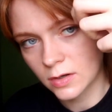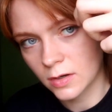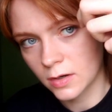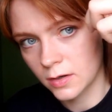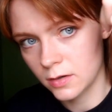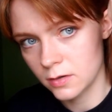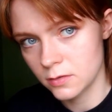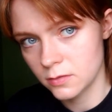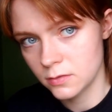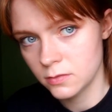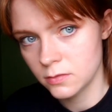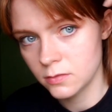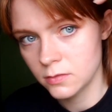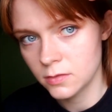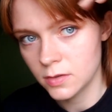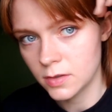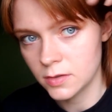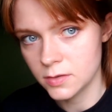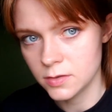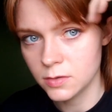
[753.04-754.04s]
iron
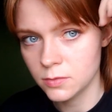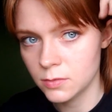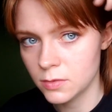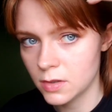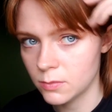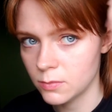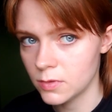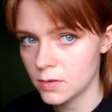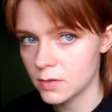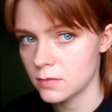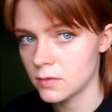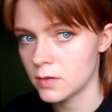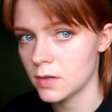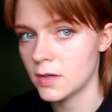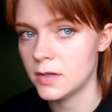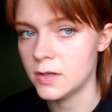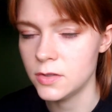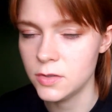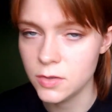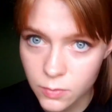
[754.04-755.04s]
and do what I'm
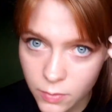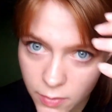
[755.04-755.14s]
gonna do